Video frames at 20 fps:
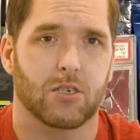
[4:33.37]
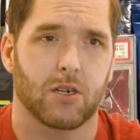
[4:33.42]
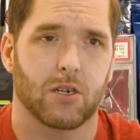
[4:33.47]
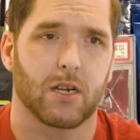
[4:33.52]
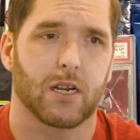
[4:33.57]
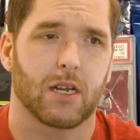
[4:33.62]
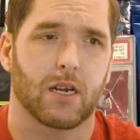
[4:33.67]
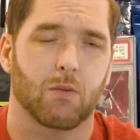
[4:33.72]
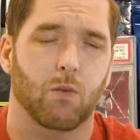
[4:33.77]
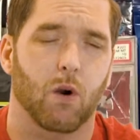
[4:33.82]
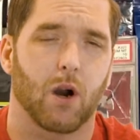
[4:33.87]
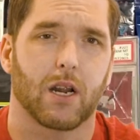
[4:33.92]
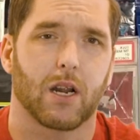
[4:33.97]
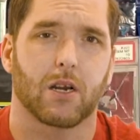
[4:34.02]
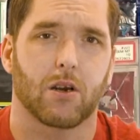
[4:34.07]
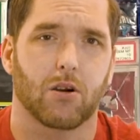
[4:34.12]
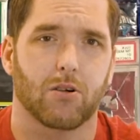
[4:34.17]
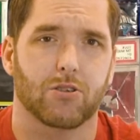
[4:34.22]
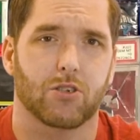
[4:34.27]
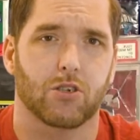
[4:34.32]
you're going to want to
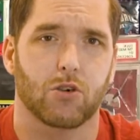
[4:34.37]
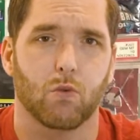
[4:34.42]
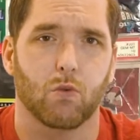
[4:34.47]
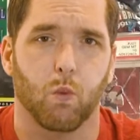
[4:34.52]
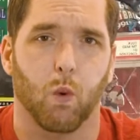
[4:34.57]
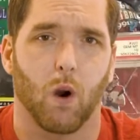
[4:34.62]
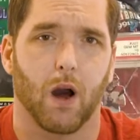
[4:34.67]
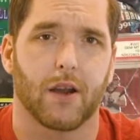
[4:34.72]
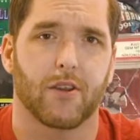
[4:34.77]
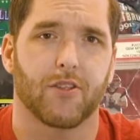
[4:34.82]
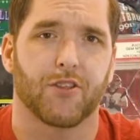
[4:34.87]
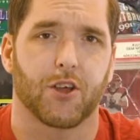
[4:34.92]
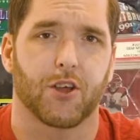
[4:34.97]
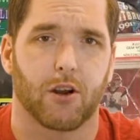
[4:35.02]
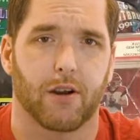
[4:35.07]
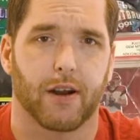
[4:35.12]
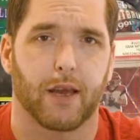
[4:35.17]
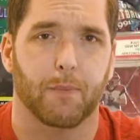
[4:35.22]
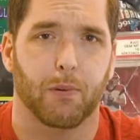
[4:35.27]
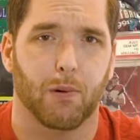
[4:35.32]
go to
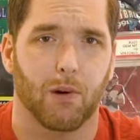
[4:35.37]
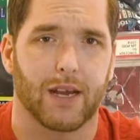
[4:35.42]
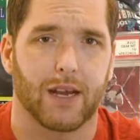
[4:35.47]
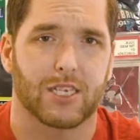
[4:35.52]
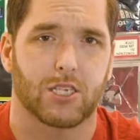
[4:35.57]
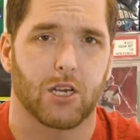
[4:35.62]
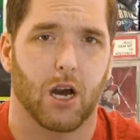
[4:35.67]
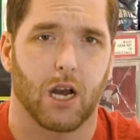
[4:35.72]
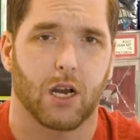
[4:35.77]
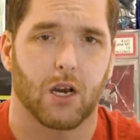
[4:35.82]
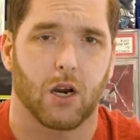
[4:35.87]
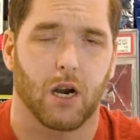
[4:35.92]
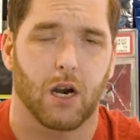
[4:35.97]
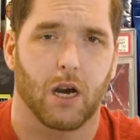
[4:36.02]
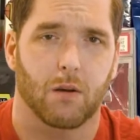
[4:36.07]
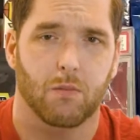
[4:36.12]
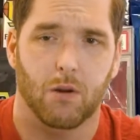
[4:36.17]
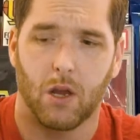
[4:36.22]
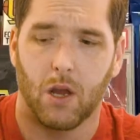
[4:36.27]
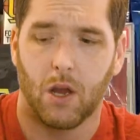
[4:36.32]

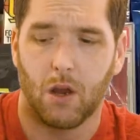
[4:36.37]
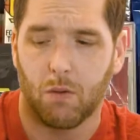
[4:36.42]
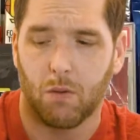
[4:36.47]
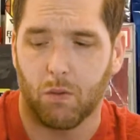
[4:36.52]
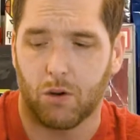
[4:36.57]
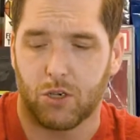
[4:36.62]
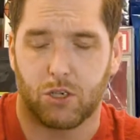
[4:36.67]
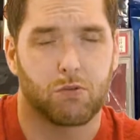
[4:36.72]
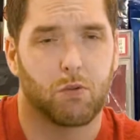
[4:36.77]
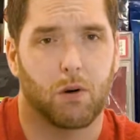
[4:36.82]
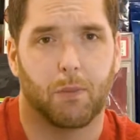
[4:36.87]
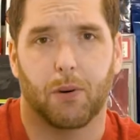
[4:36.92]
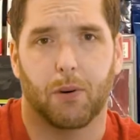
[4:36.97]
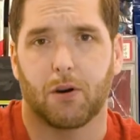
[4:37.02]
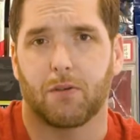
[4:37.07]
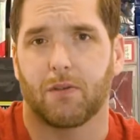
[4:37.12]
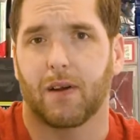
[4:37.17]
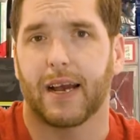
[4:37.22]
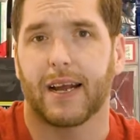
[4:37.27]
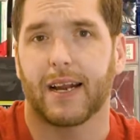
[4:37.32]
130point.com, which we'll
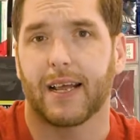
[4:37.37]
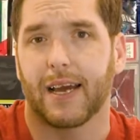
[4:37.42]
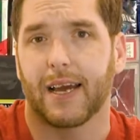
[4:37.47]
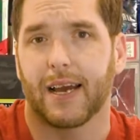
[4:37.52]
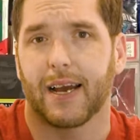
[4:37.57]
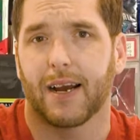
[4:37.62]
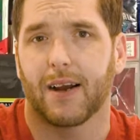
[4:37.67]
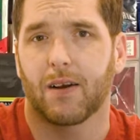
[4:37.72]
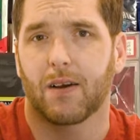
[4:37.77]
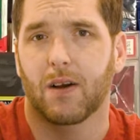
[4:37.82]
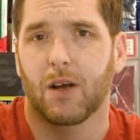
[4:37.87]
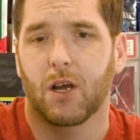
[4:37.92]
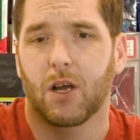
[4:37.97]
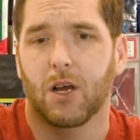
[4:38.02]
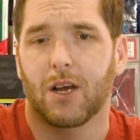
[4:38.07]
put right here.